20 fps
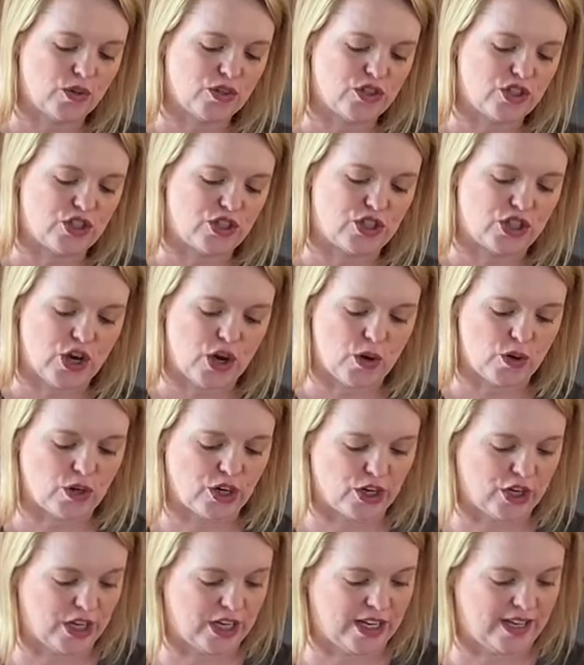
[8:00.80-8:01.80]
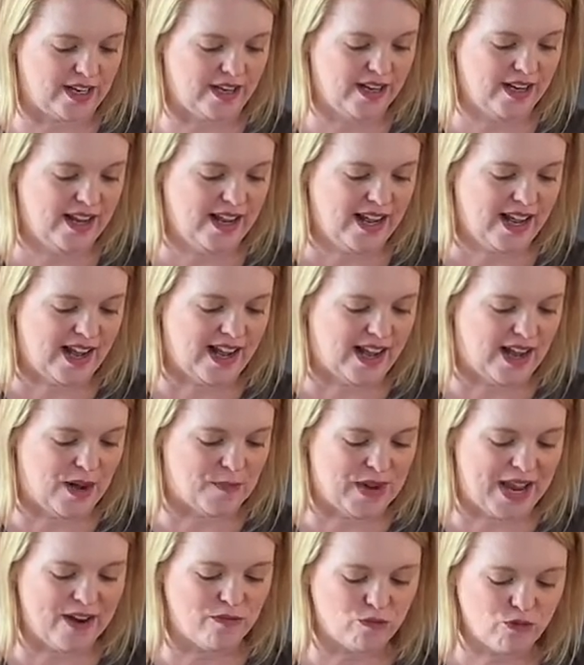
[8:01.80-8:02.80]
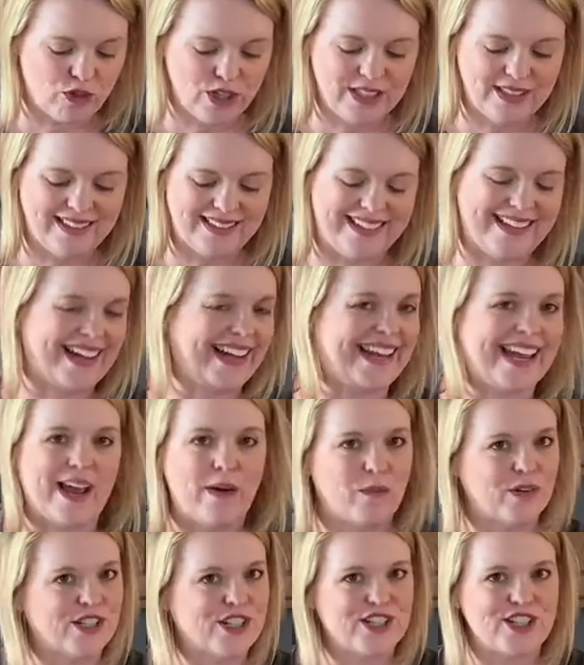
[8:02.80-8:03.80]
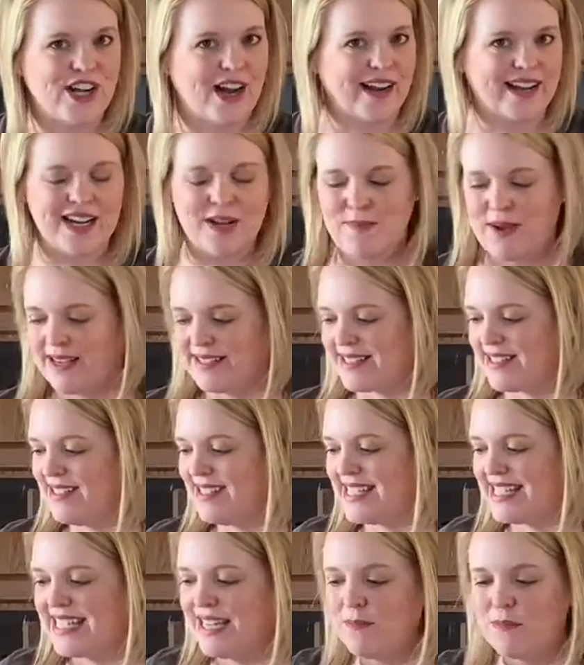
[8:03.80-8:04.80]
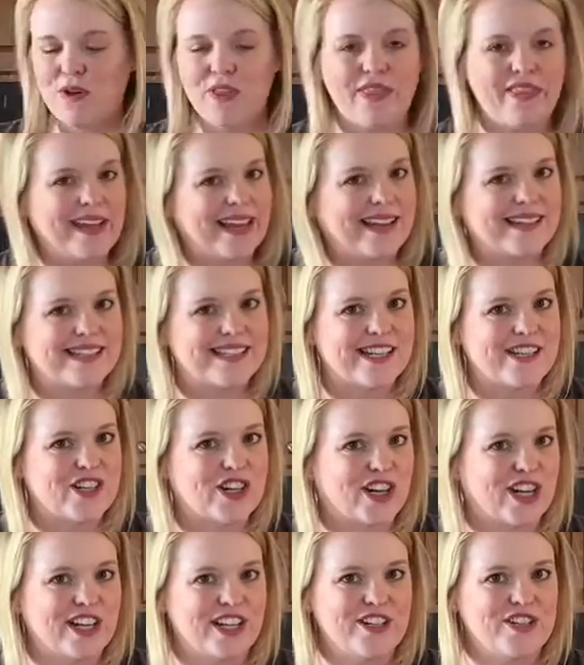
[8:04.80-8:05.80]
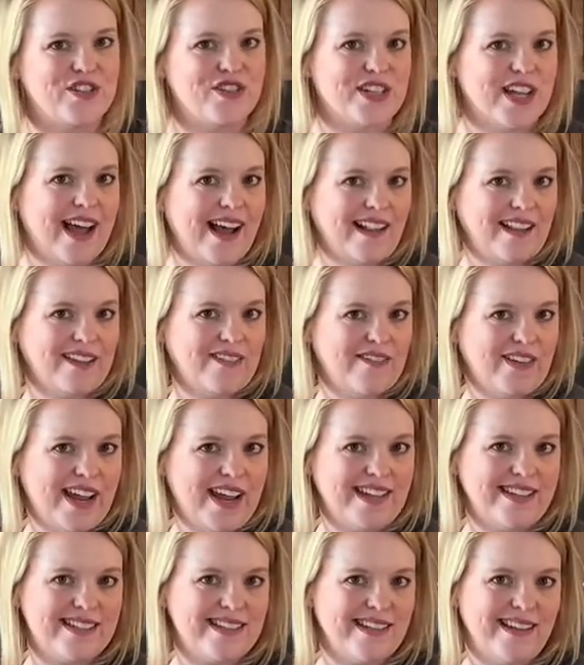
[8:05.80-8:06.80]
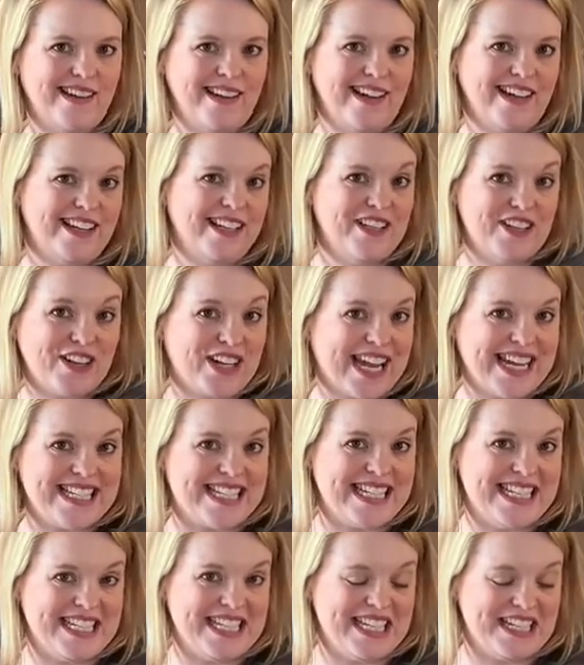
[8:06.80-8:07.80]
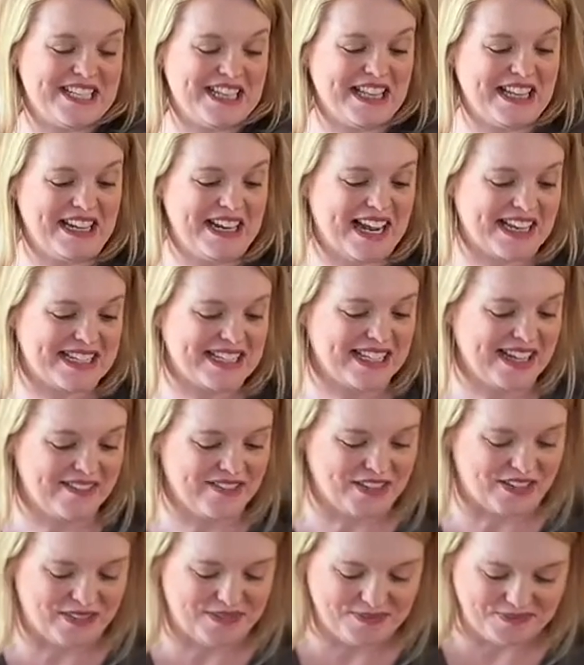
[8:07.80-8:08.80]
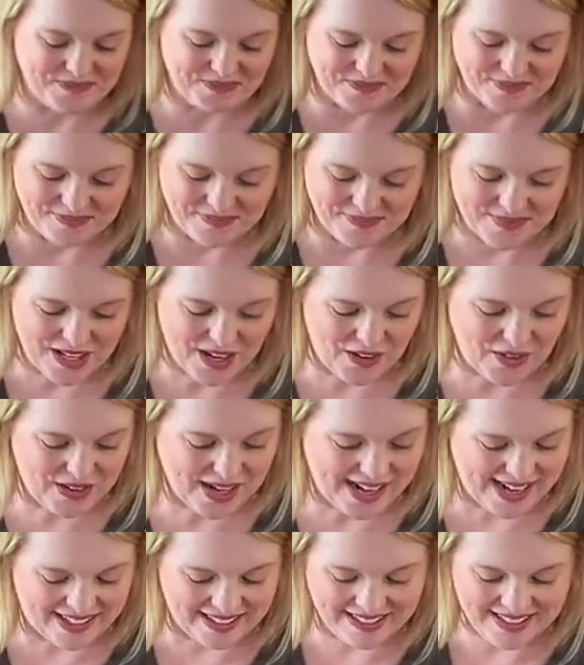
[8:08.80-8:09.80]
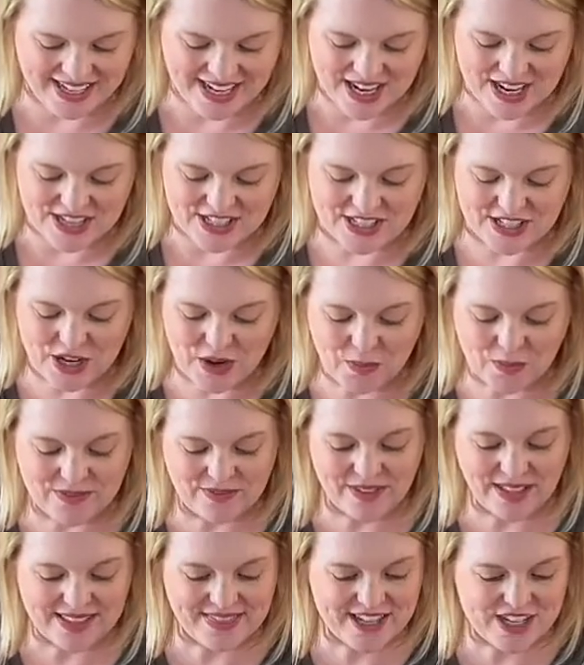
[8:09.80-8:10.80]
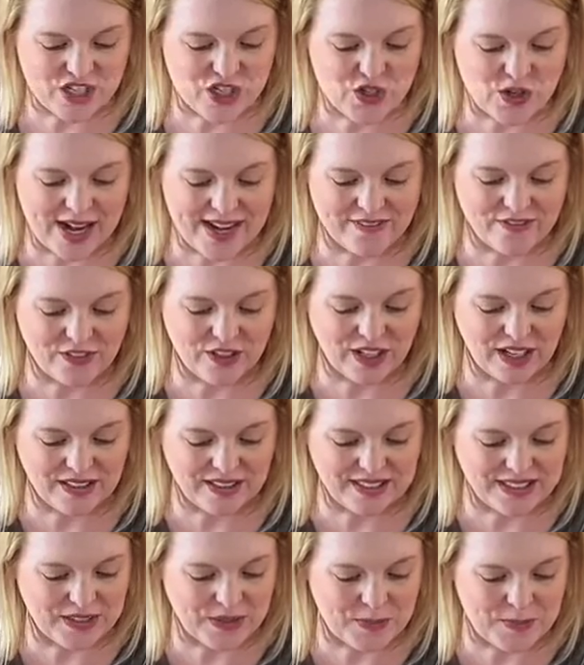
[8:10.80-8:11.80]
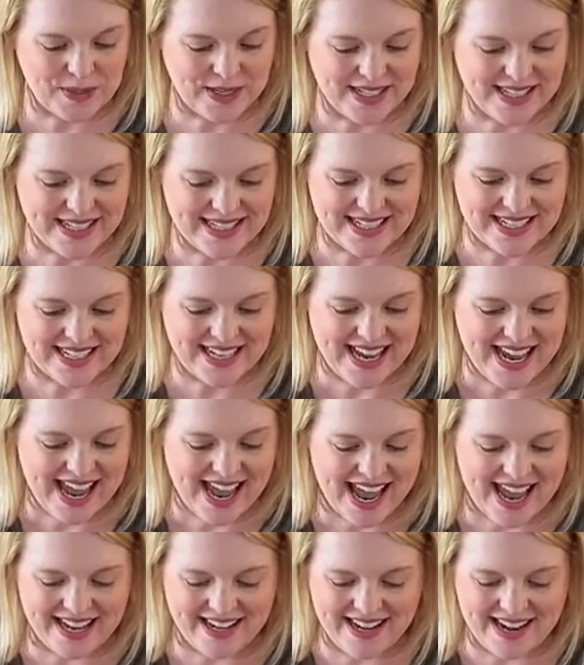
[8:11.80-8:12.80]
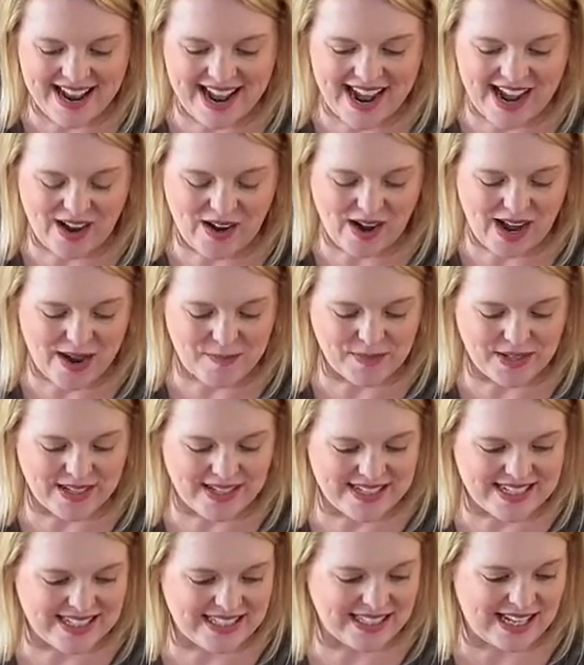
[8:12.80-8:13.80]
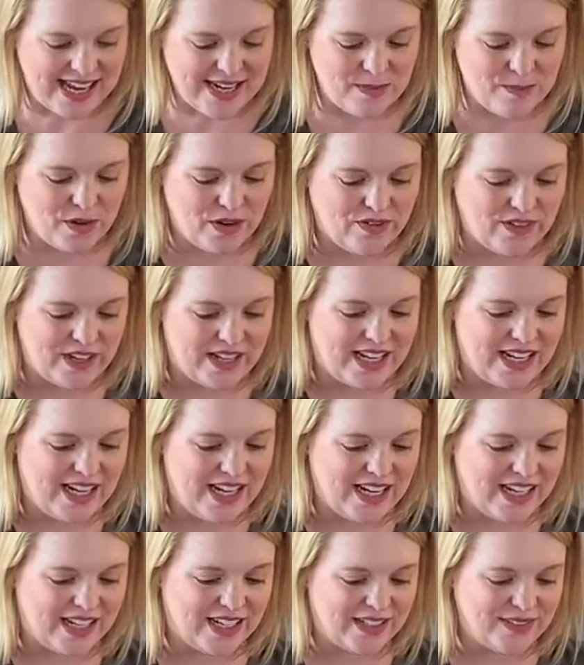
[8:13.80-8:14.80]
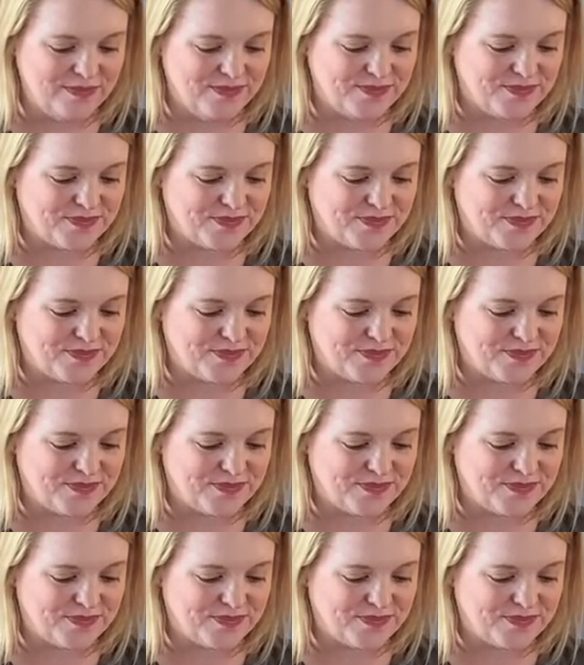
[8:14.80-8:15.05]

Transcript: so good. And really, again, we're just talking about simple things that you're gonna do to elevate your quesadillas to the next level. Okay, so we've let this drain for a little bit, and now I'm gonna slide them over here